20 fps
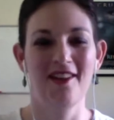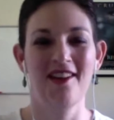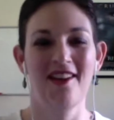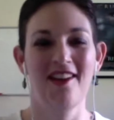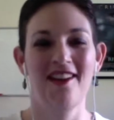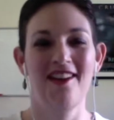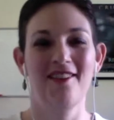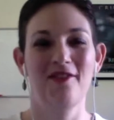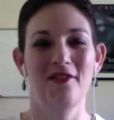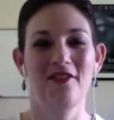
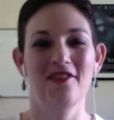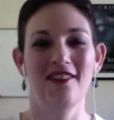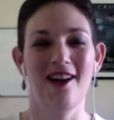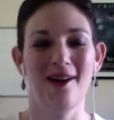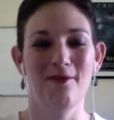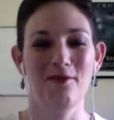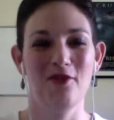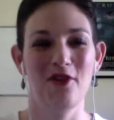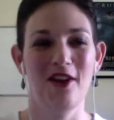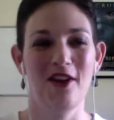Every
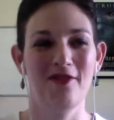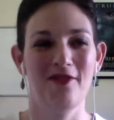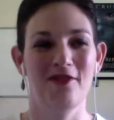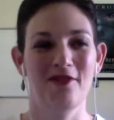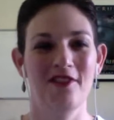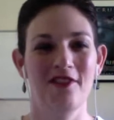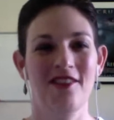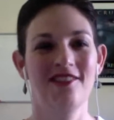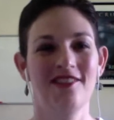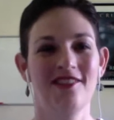time you have
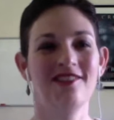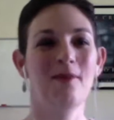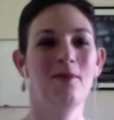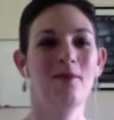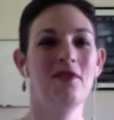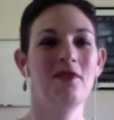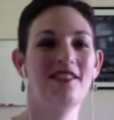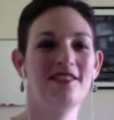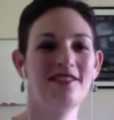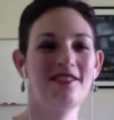
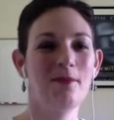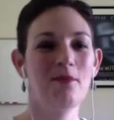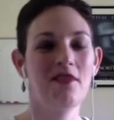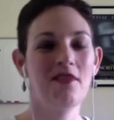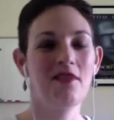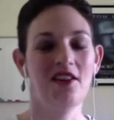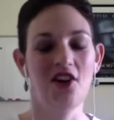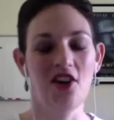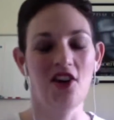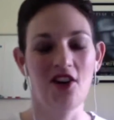
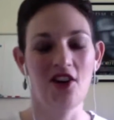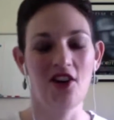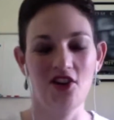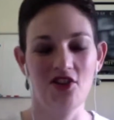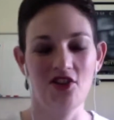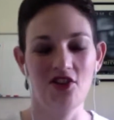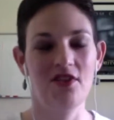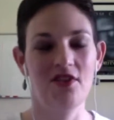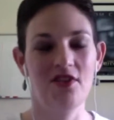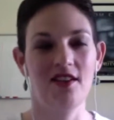something going on,